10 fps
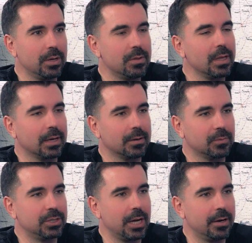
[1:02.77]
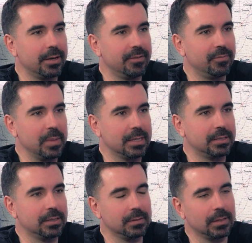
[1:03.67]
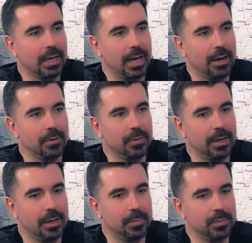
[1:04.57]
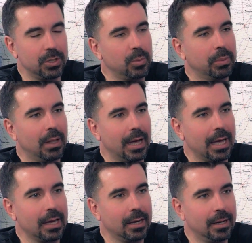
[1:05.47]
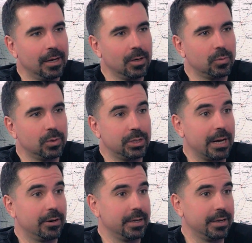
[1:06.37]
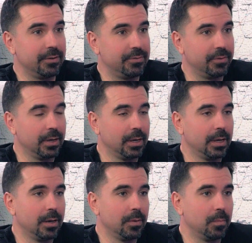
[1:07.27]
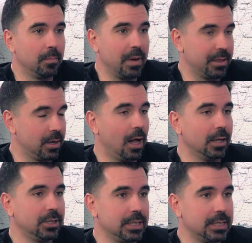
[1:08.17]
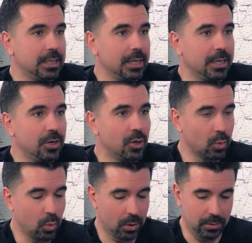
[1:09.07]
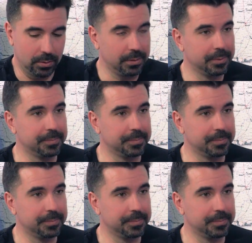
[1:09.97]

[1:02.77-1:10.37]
do you think regenerative means, and how do you apply regenerative methodologies in your world?